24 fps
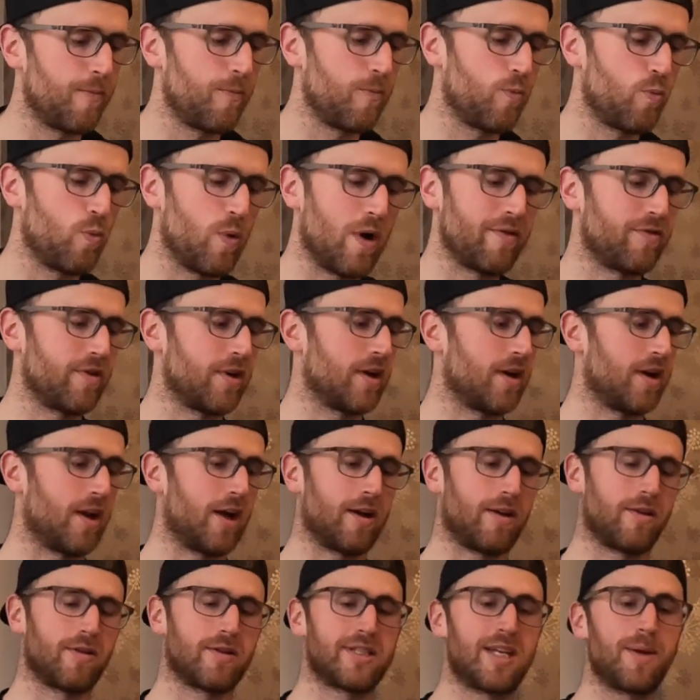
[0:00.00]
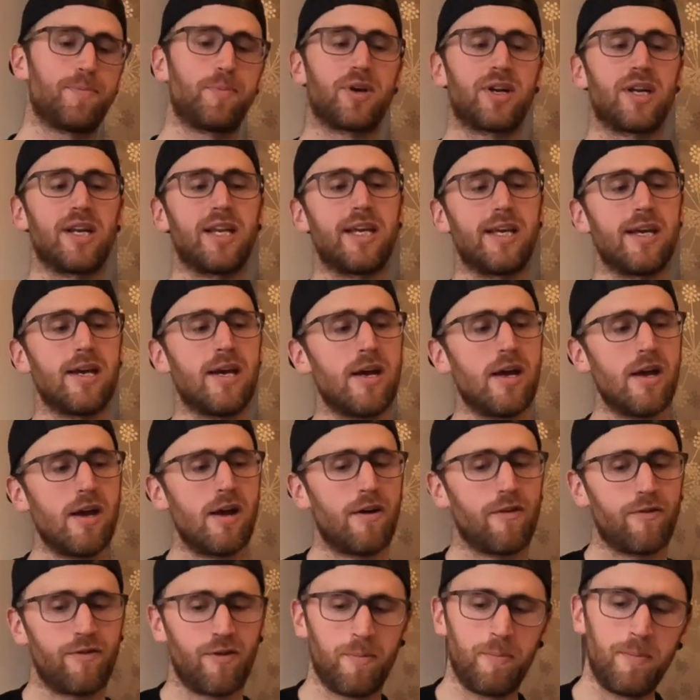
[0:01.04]
whether, like, typically
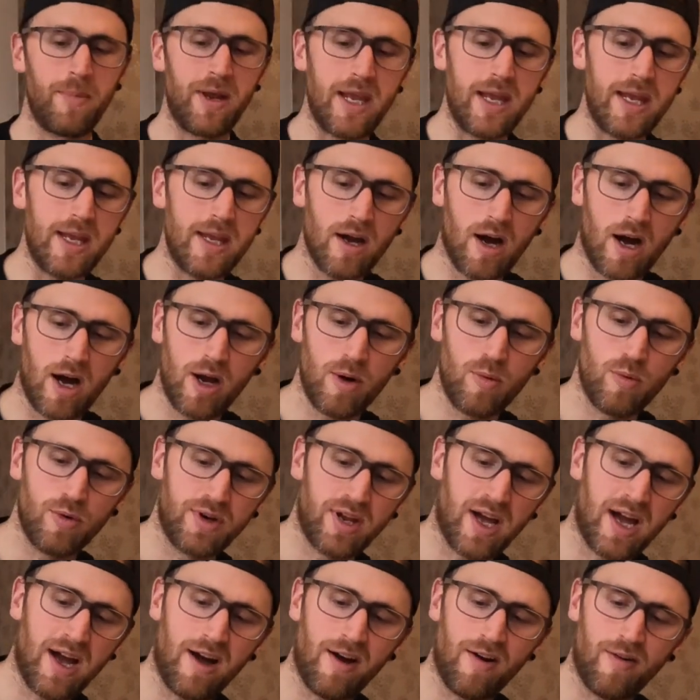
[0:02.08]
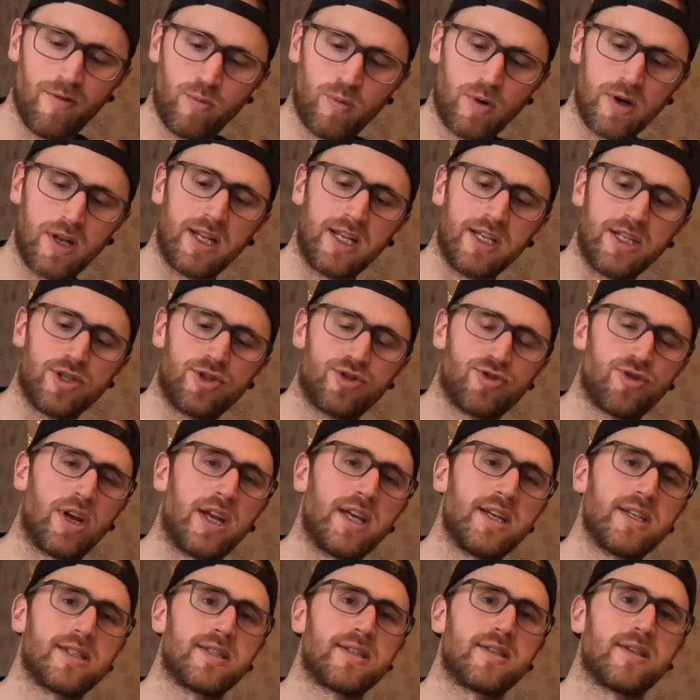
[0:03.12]
for me, I would have one of these
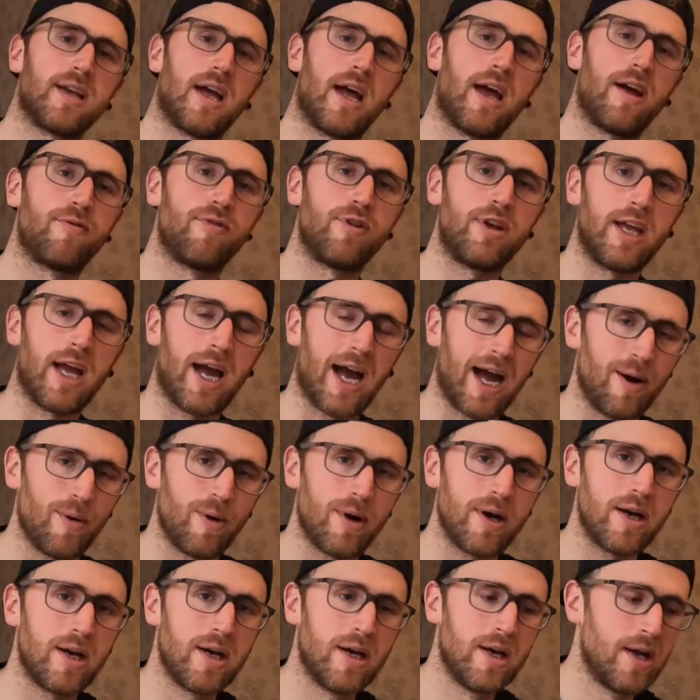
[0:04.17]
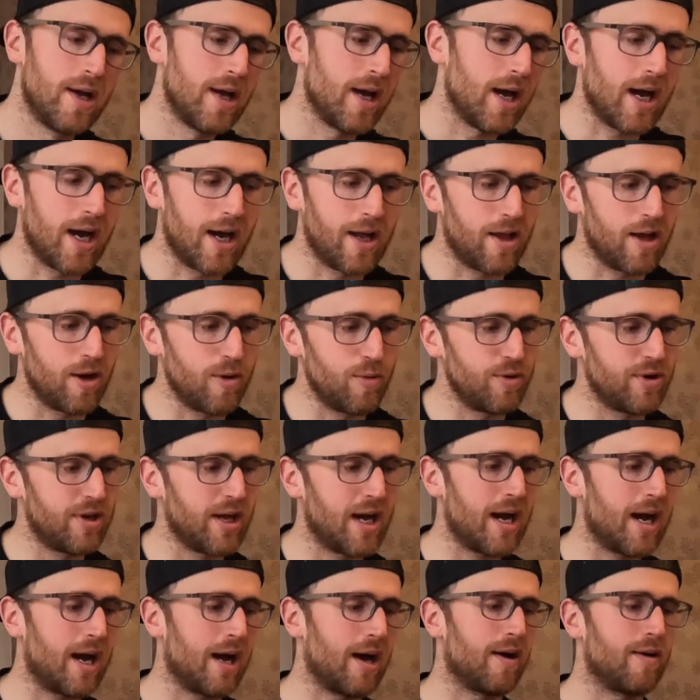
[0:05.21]
drinks every hour, and I would
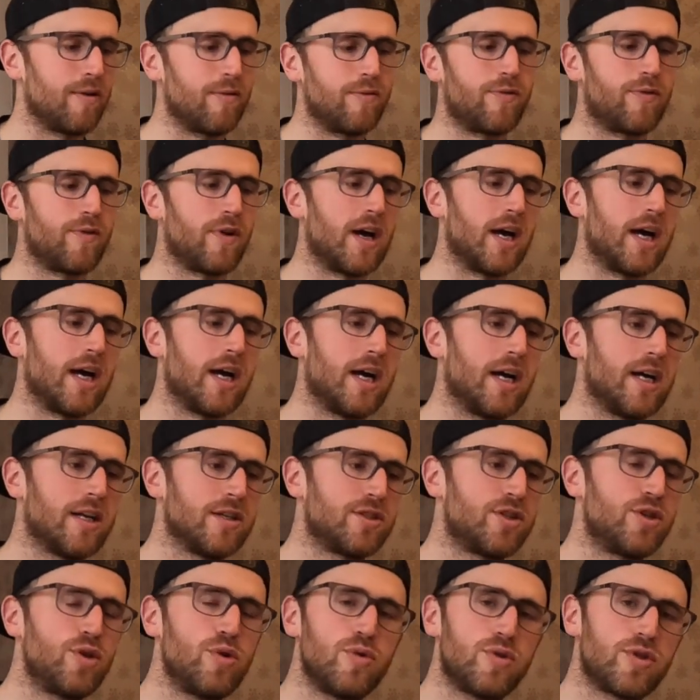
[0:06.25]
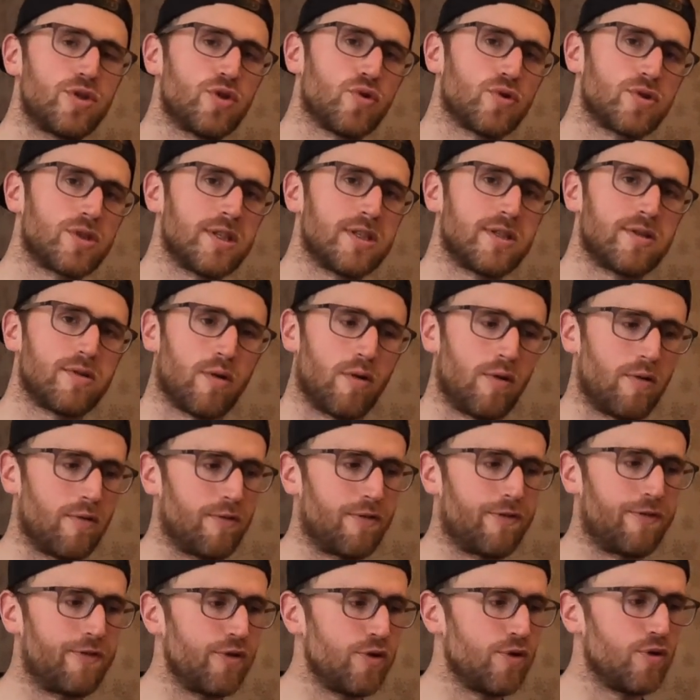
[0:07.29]
have 2 sources of
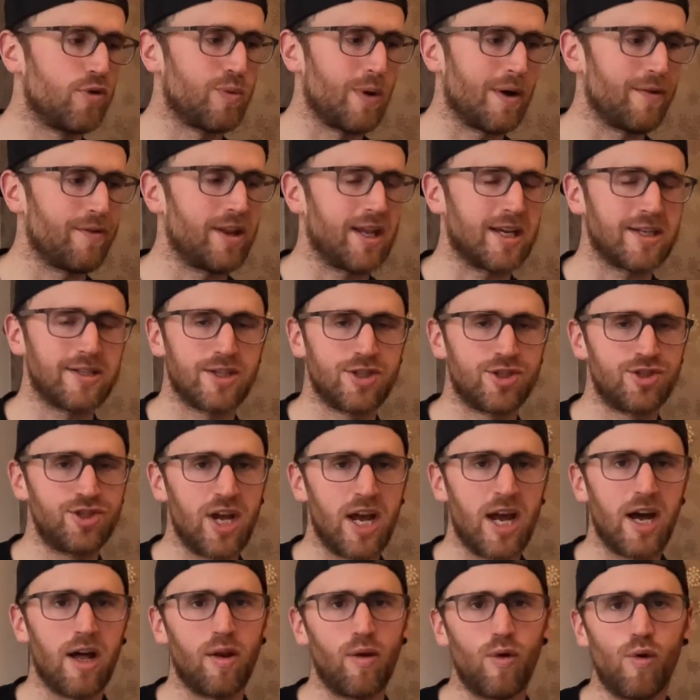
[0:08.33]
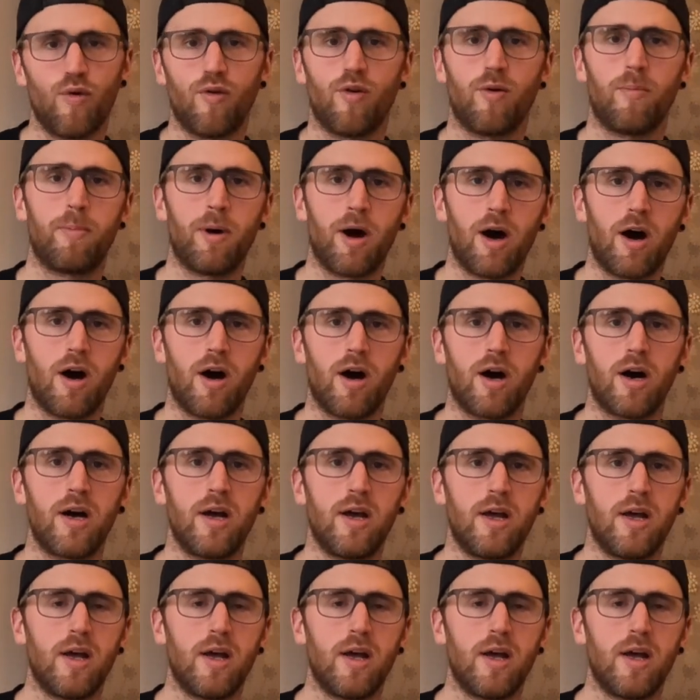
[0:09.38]
food, whether that's a gel or a bar,